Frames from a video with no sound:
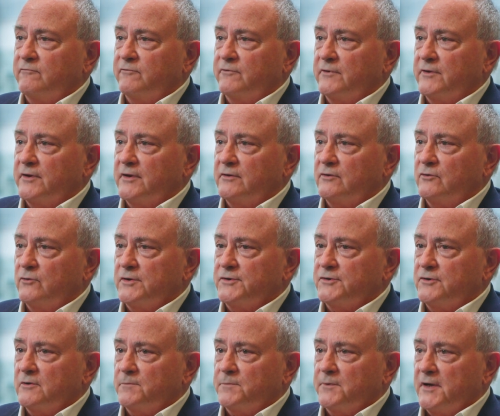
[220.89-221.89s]
for the Lloyd's
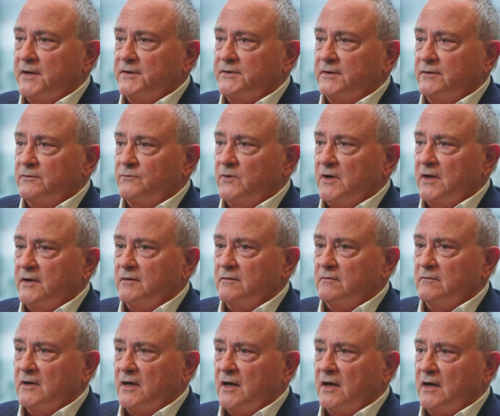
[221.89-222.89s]
Corporation
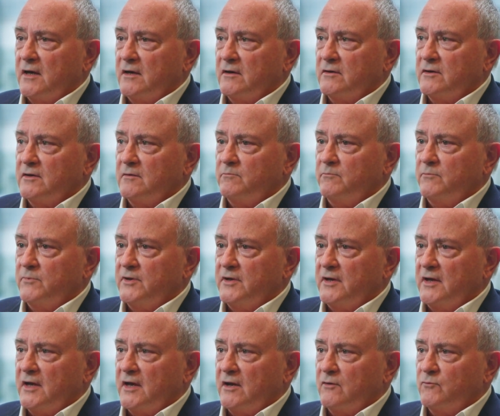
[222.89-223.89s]
when
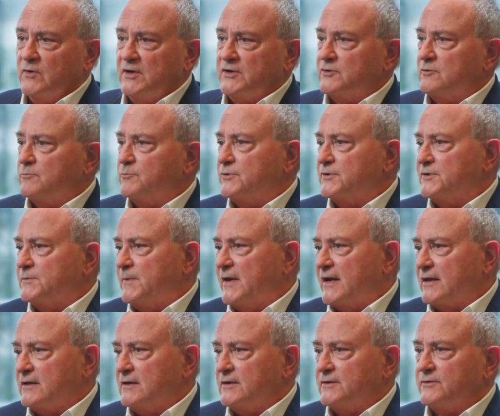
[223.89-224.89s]
the original
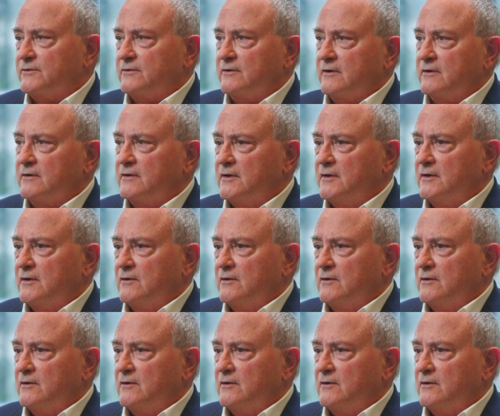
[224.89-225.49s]
prospectus, or